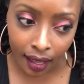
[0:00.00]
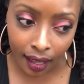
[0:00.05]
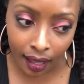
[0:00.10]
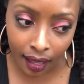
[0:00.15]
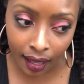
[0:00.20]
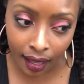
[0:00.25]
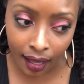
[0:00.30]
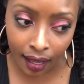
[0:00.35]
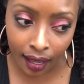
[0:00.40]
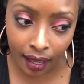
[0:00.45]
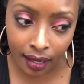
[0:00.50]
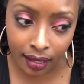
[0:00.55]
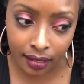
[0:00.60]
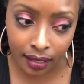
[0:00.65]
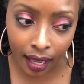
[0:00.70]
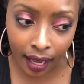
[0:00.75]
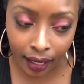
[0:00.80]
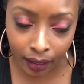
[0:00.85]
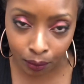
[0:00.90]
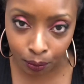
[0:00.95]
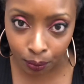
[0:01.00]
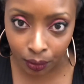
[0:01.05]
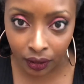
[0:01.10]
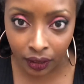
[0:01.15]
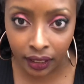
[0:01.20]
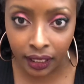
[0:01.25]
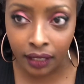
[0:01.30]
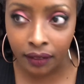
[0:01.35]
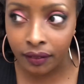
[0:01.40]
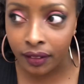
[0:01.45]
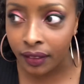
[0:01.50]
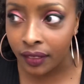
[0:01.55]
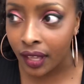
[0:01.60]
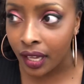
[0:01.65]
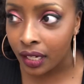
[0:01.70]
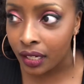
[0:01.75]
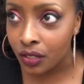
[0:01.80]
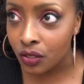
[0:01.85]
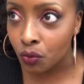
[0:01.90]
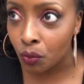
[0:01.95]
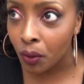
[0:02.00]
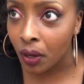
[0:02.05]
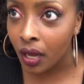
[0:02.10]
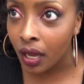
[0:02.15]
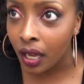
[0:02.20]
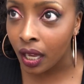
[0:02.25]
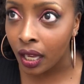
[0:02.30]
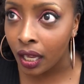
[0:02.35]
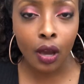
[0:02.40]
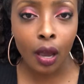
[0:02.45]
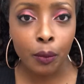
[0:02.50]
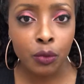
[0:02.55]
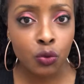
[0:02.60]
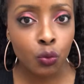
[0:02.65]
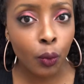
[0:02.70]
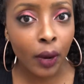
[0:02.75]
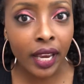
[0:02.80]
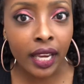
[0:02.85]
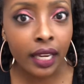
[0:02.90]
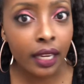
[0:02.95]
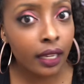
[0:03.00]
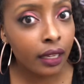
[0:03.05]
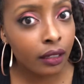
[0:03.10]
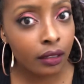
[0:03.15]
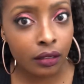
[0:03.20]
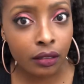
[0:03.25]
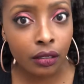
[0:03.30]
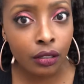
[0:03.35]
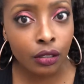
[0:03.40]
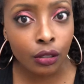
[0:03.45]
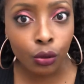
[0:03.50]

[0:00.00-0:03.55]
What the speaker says: And I believe that is why I was waiting,